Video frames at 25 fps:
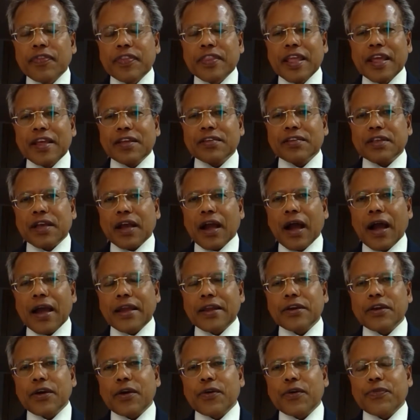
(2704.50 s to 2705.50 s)
this
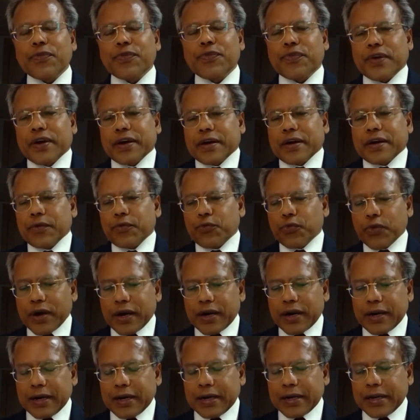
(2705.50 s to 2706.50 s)
kind of uh,
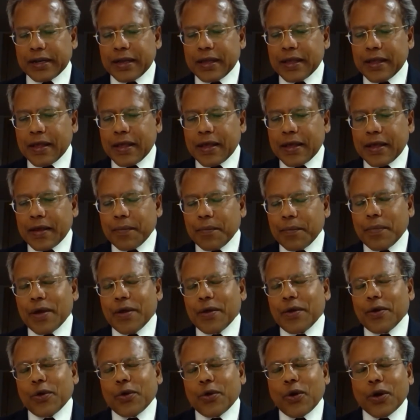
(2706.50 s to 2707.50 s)
world
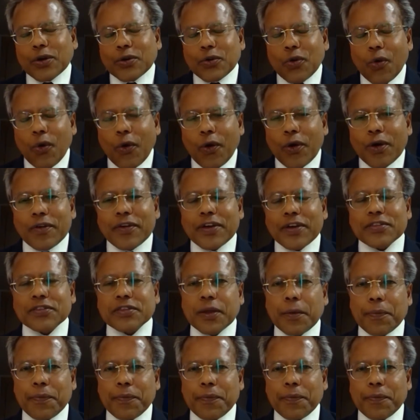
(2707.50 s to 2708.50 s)
not always
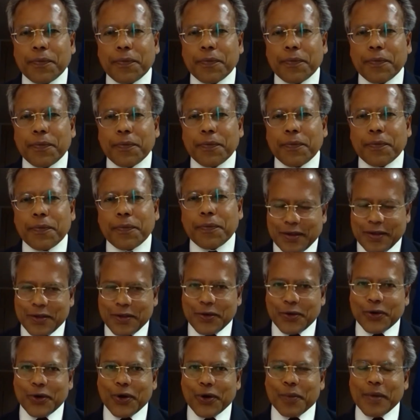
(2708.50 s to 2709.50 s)
the perfect.
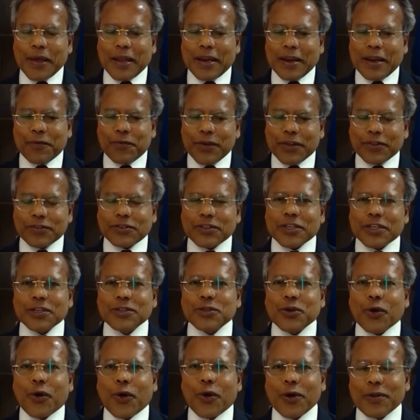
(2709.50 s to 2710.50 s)
You know, I mean,
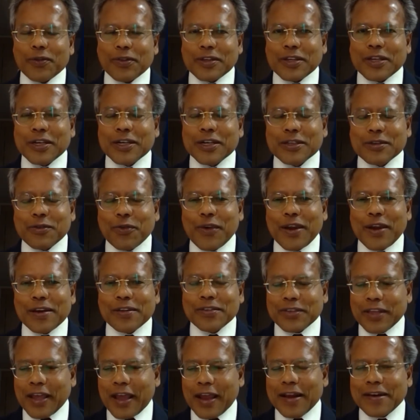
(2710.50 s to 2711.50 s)
Winston
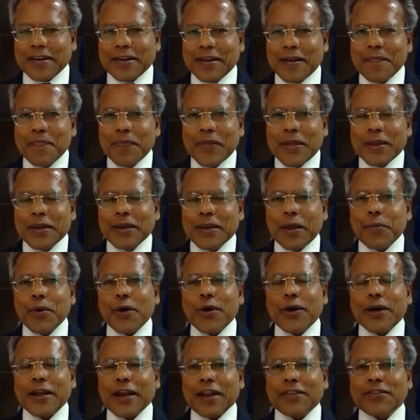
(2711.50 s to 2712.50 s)
Churchill said,
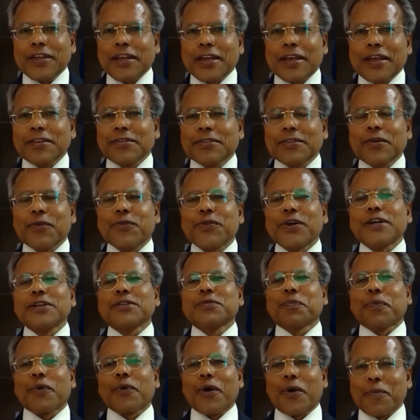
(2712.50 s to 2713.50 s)
democracy is the
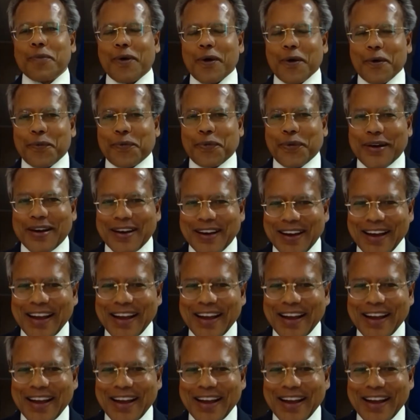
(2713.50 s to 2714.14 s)
worst form of